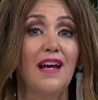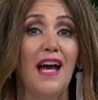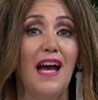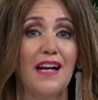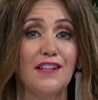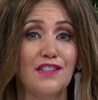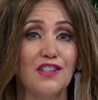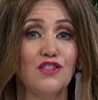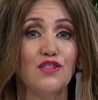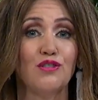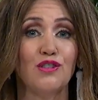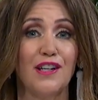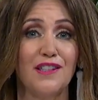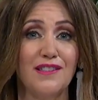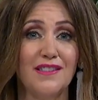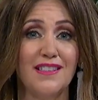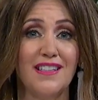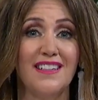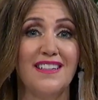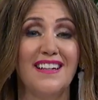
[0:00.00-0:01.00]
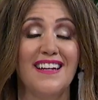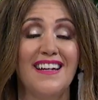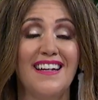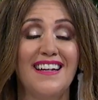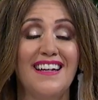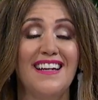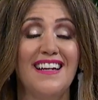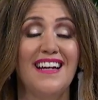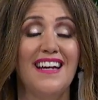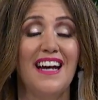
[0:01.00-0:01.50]
has entrusted
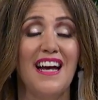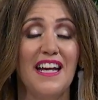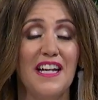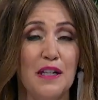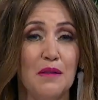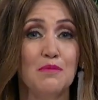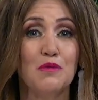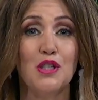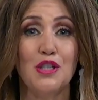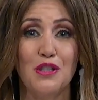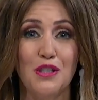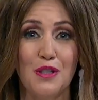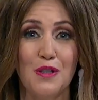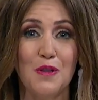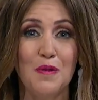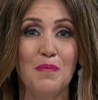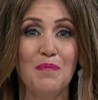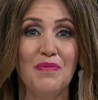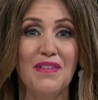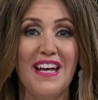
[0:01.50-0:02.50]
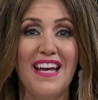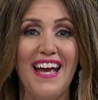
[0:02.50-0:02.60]
him to do.